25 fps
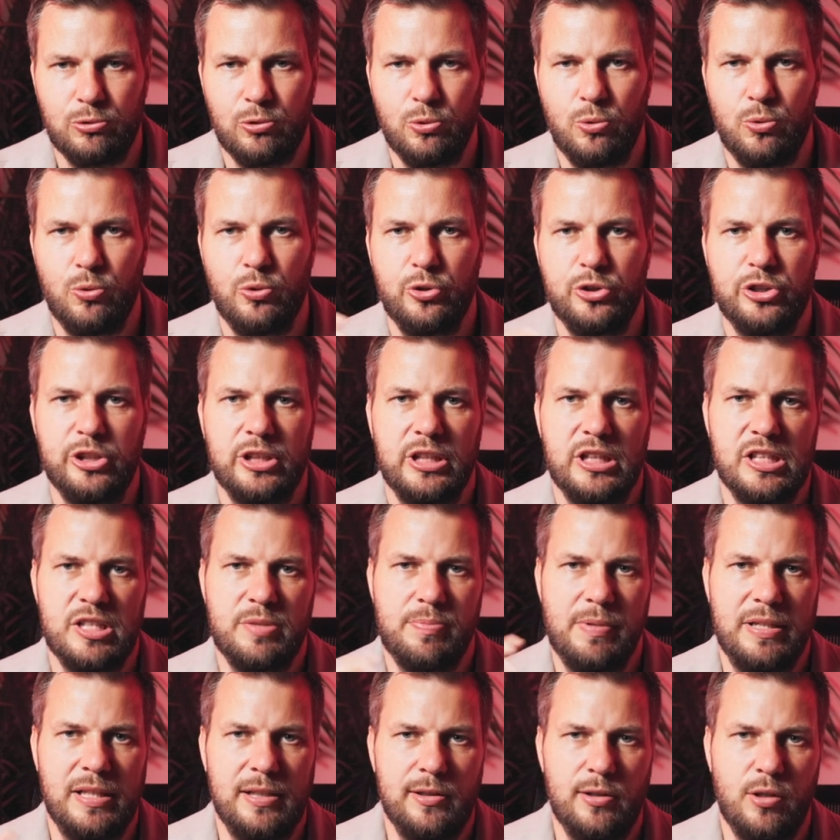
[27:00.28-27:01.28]
broad. You're going to
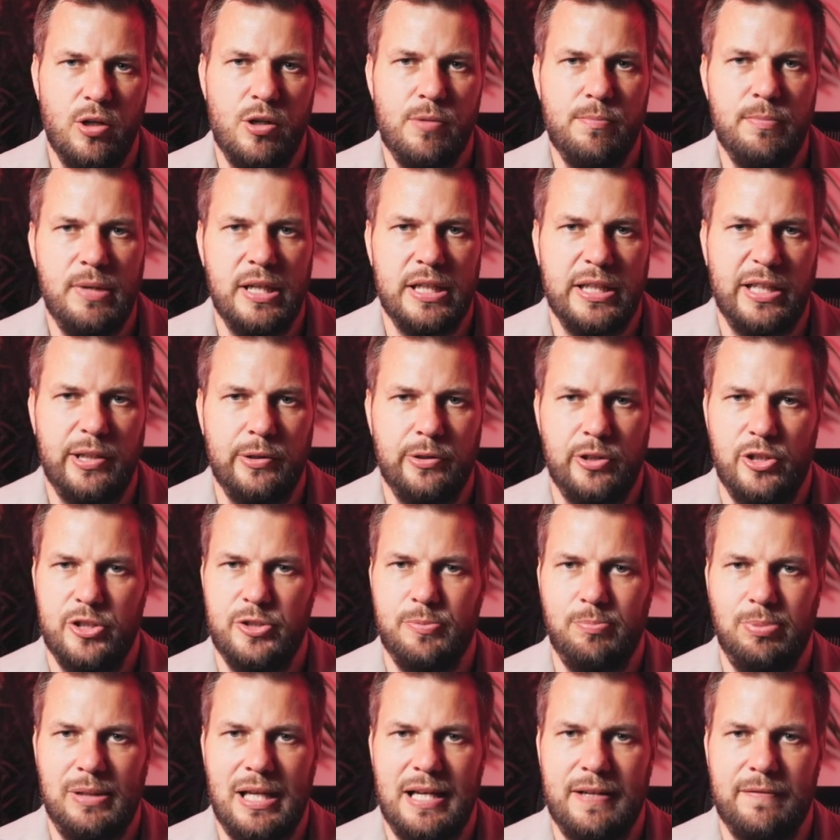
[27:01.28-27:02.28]
spend a lot of money on
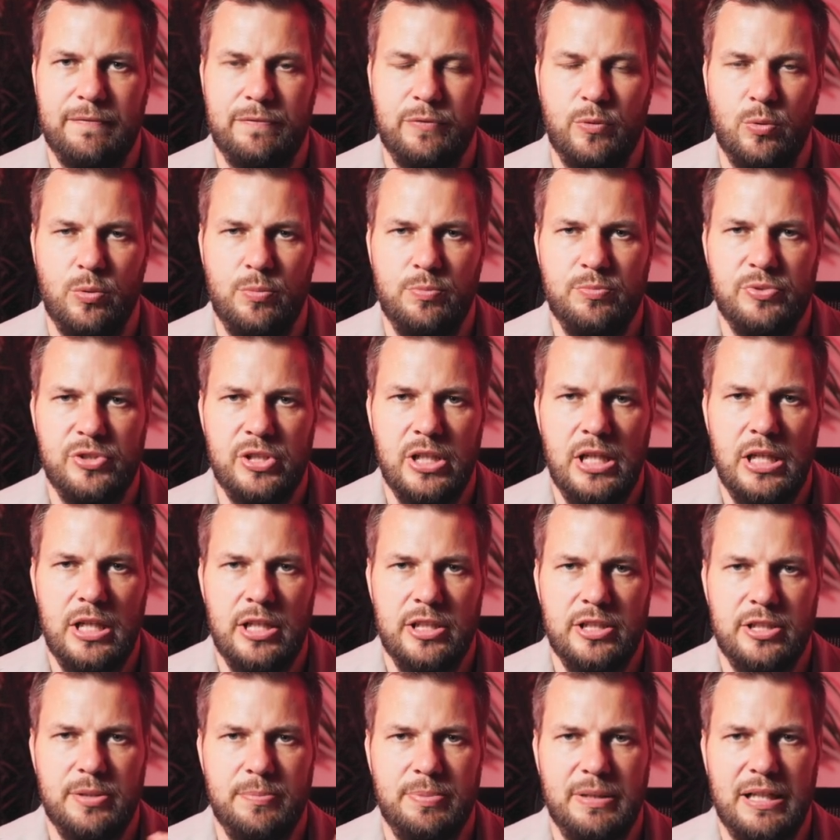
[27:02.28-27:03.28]
those platforms
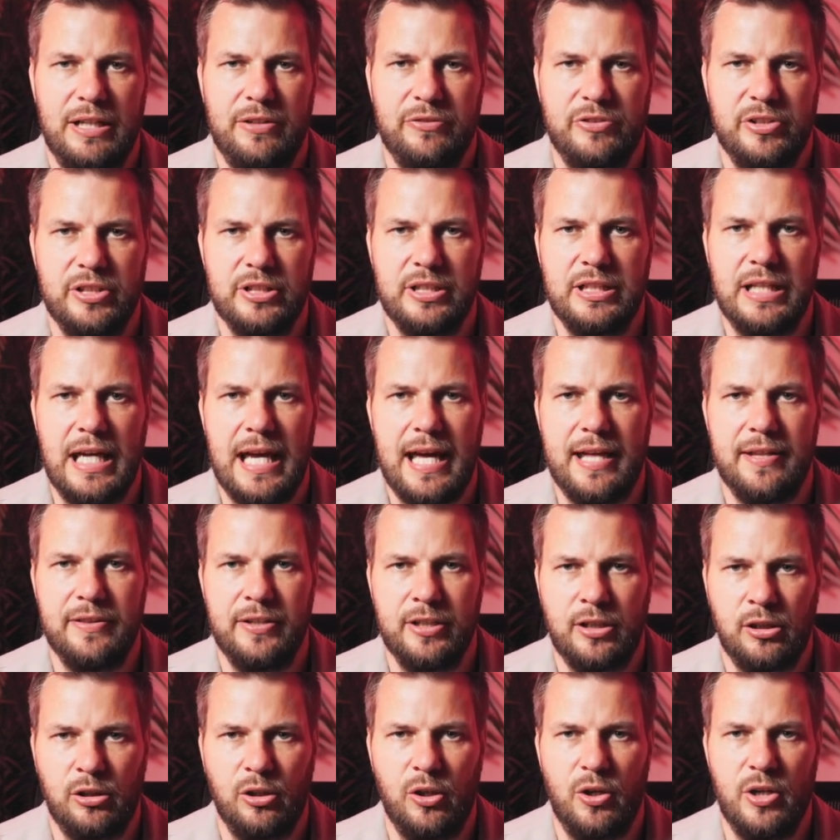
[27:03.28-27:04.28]
to be able to get
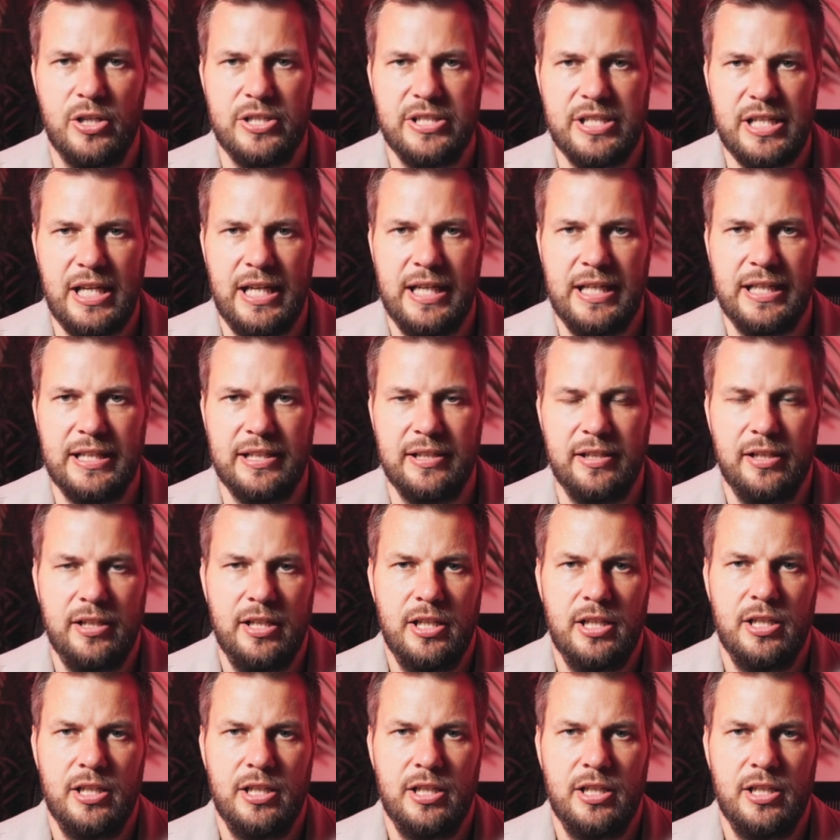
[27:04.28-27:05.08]
the clients in.